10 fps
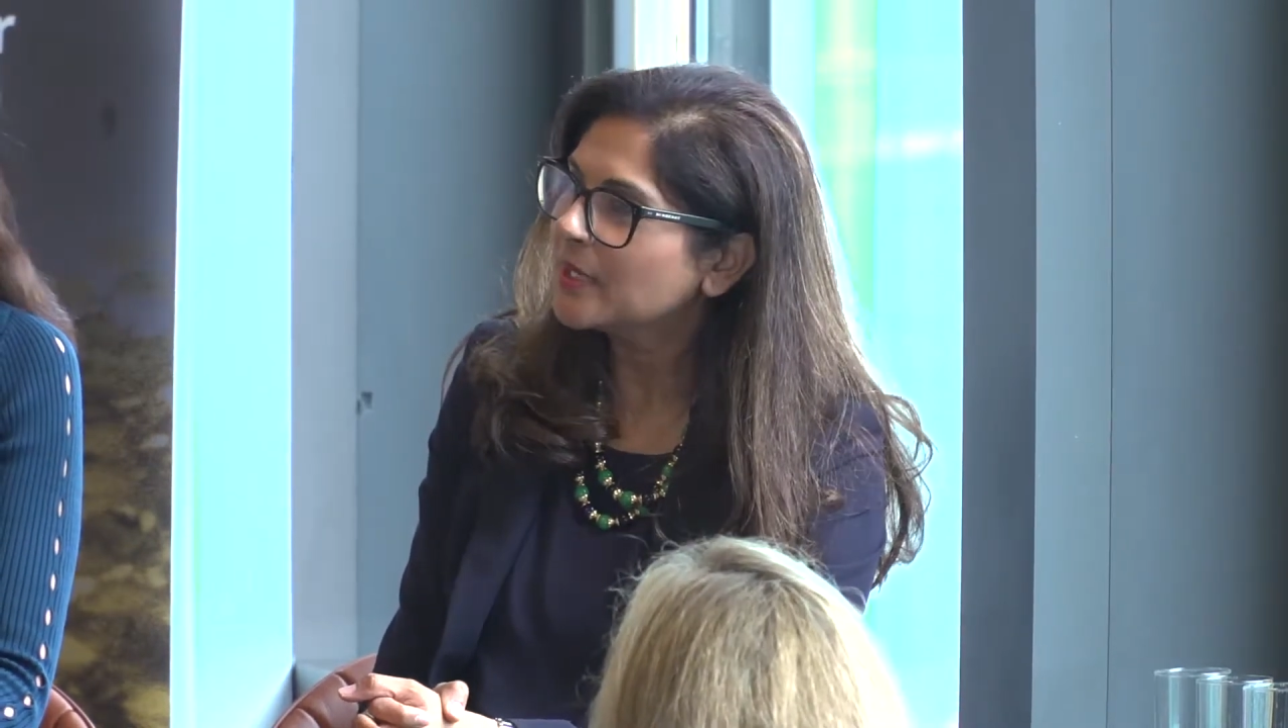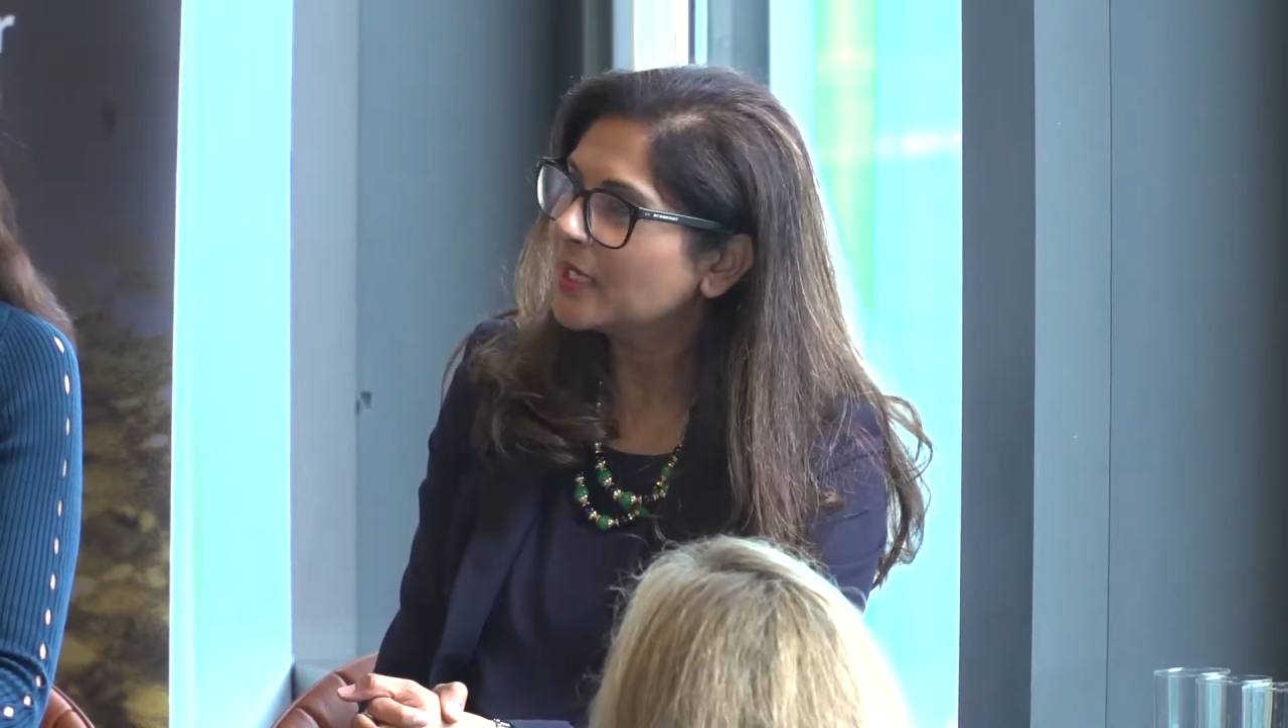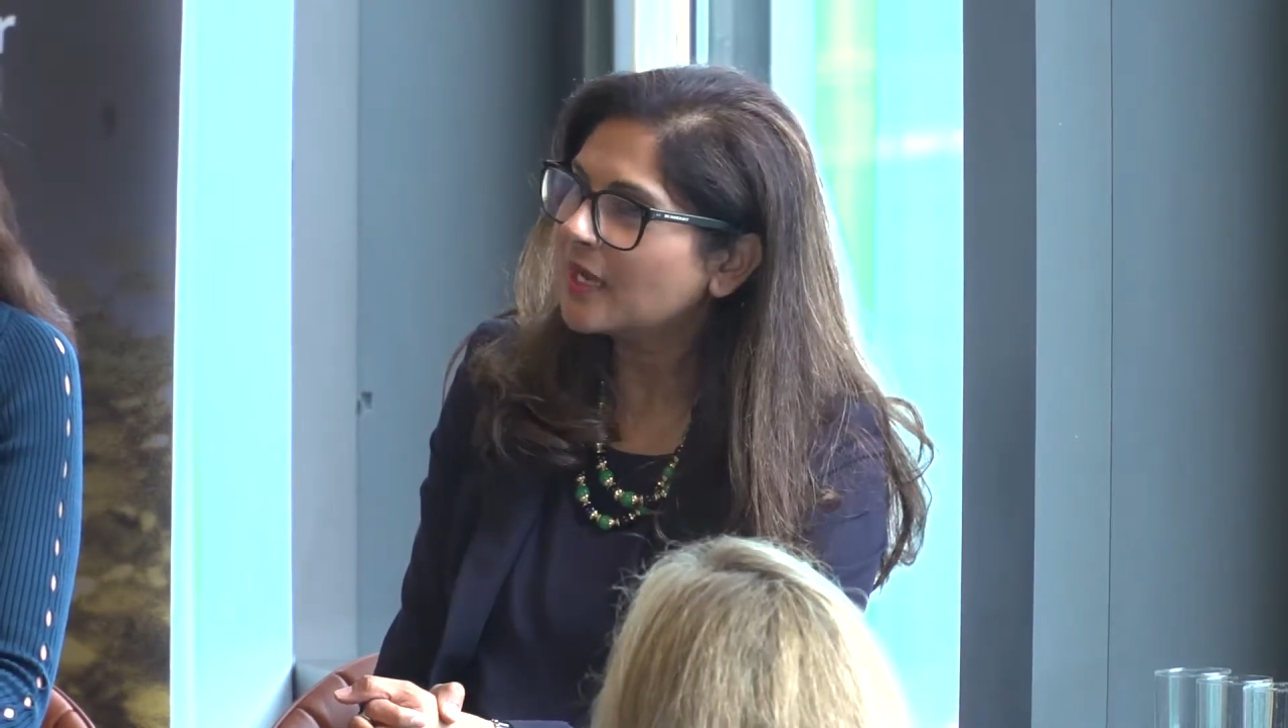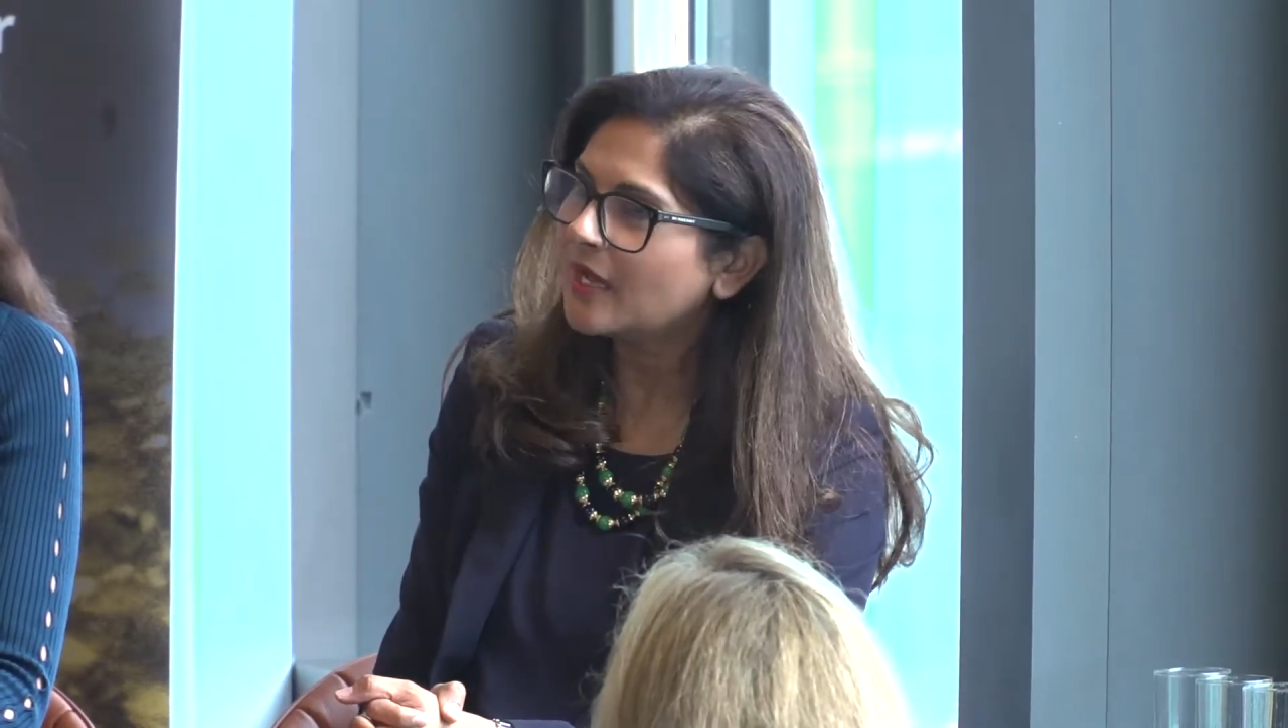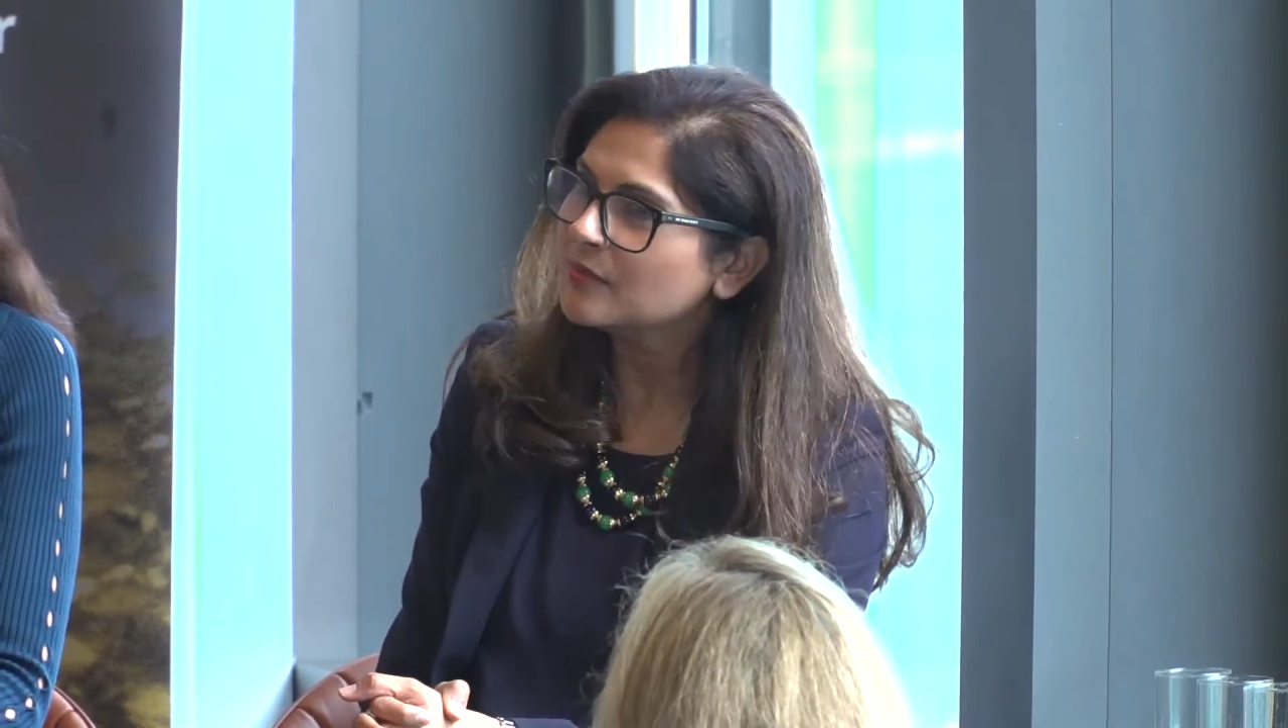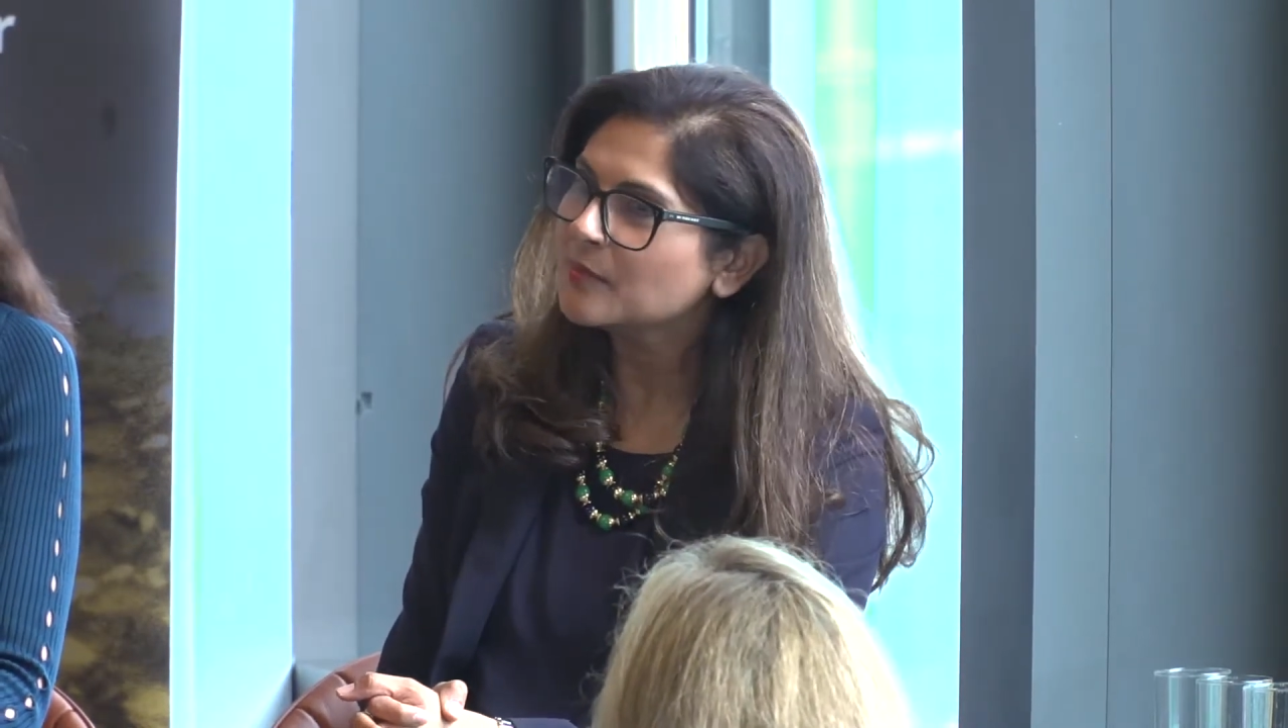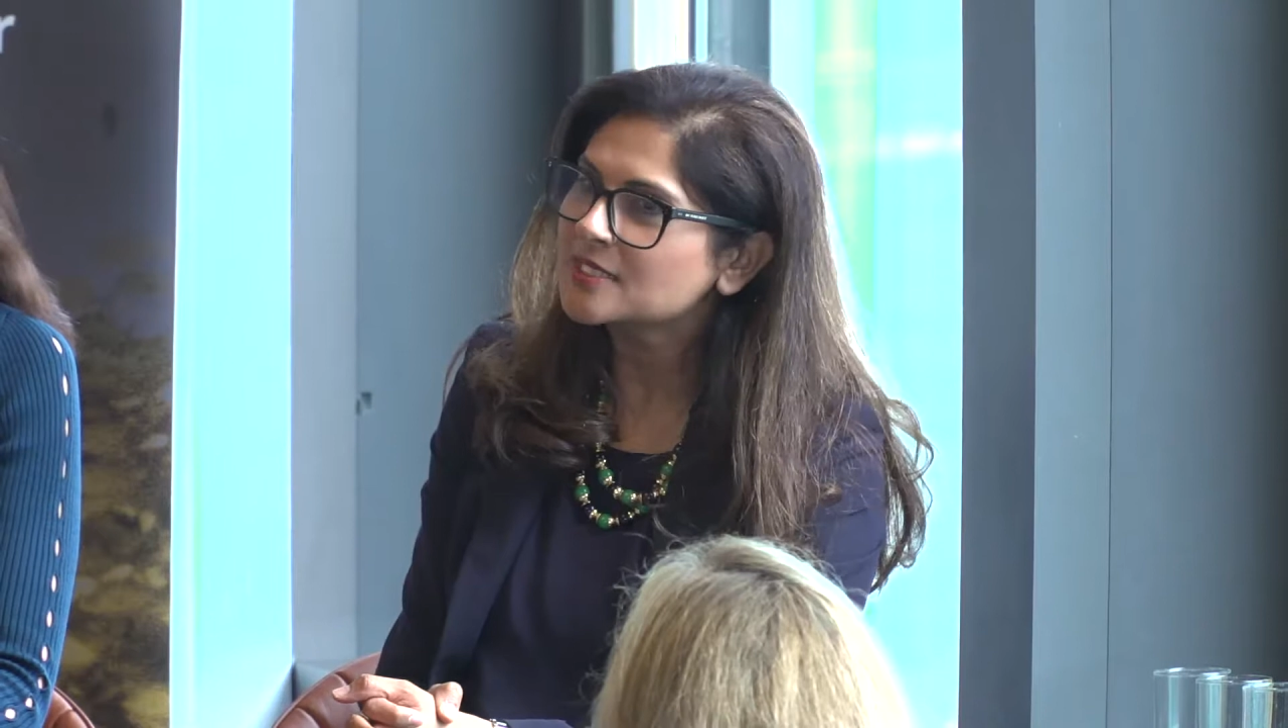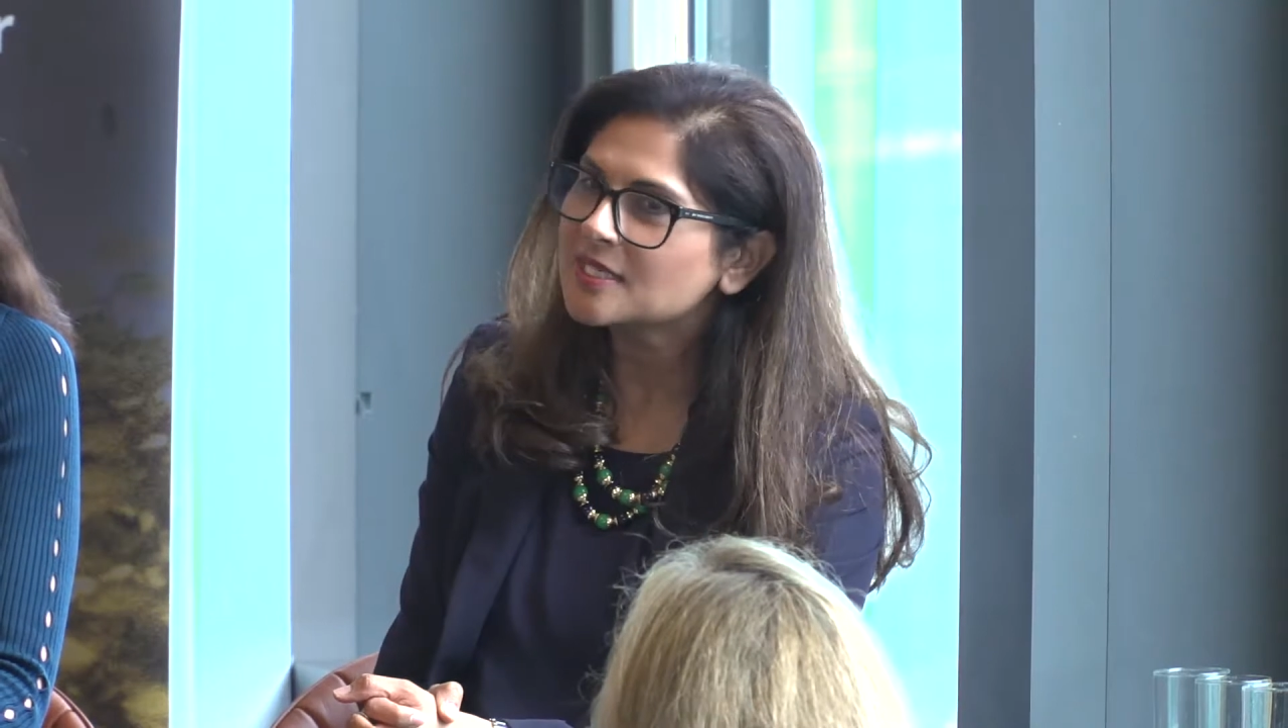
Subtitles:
but having my